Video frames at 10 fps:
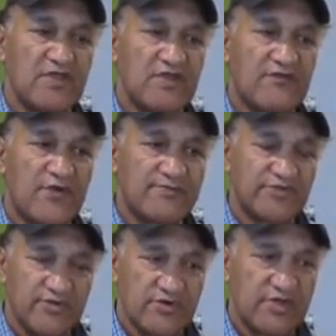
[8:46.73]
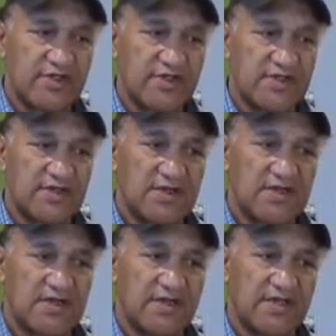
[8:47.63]
from Tūhoi
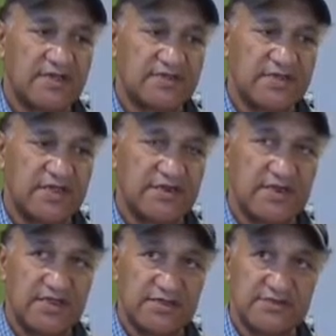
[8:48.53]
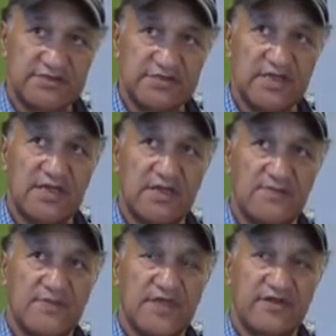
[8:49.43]
and in his
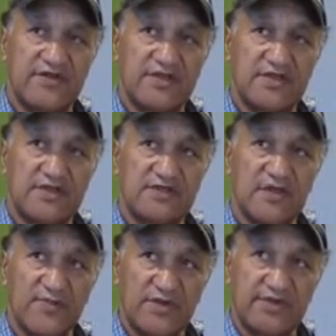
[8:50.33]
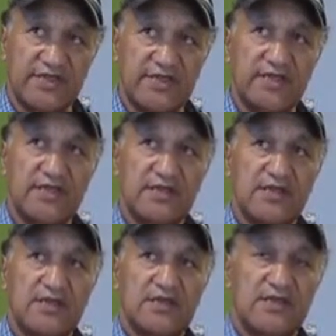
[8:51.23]
area in Opotiki,
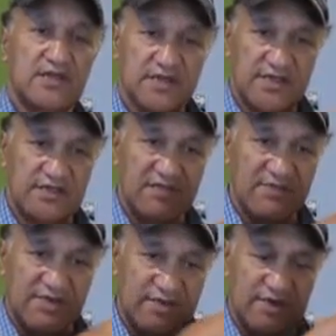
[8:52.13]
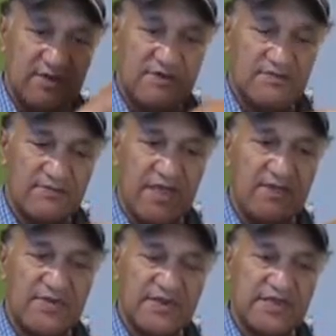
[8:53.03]
in the mid Bay of
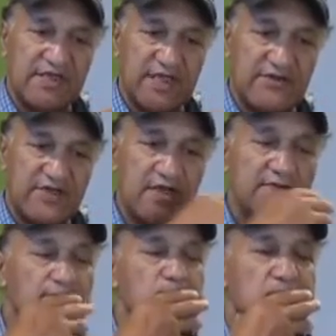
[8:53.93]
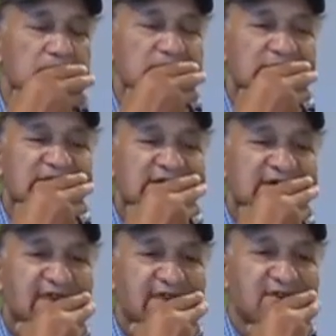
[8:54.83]
Plenty area,
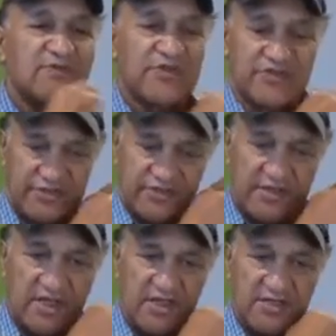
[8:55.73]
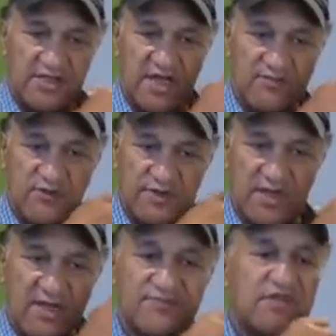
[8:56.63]
and with Ngāpui
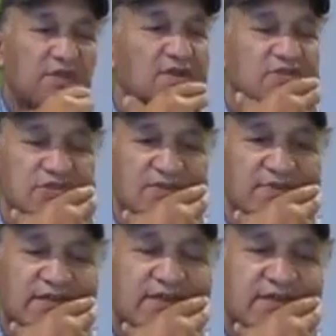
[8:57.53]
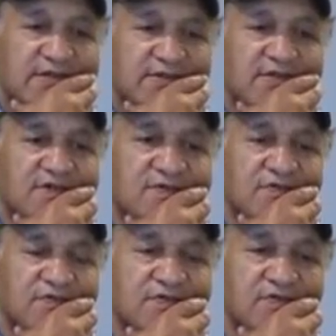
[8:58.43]
up the top end of
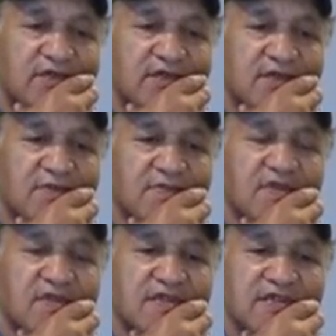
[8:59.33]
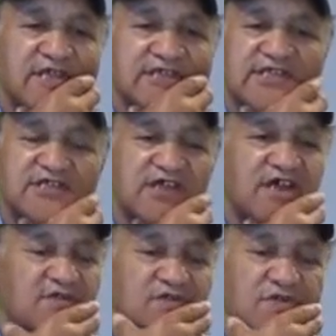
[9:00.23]
the eastern side
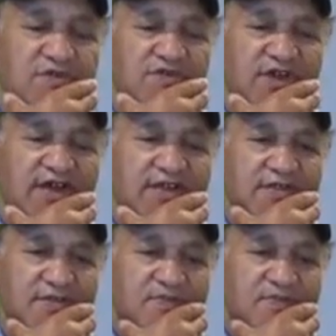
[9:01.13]
of the North Island,